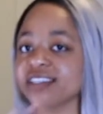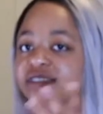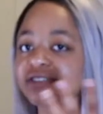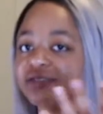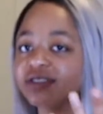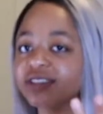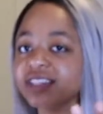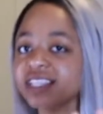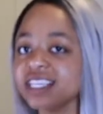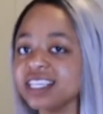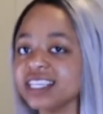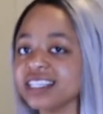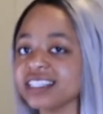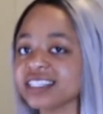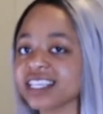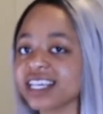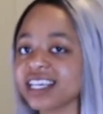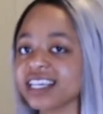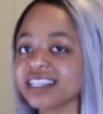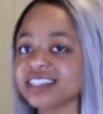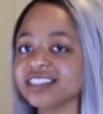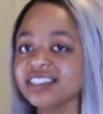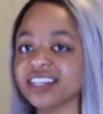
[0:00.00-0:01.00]
do things
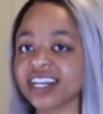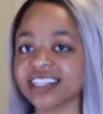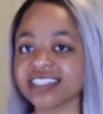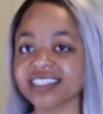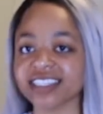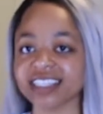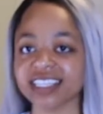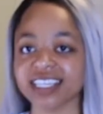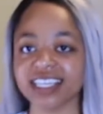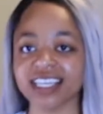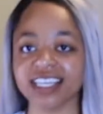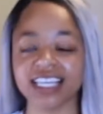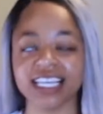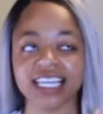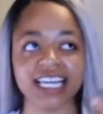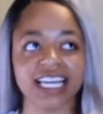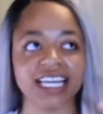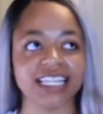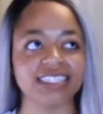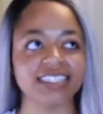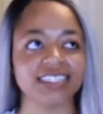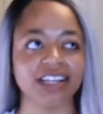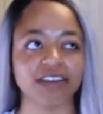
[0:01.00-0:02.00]
like jet ski
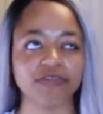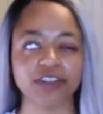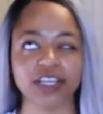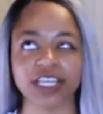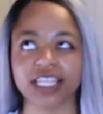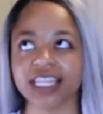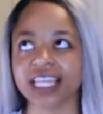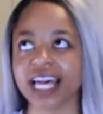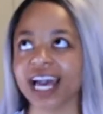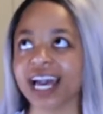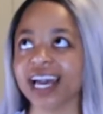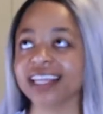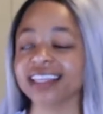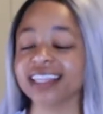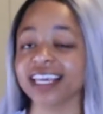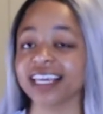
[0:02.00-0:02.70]
and stuff like that.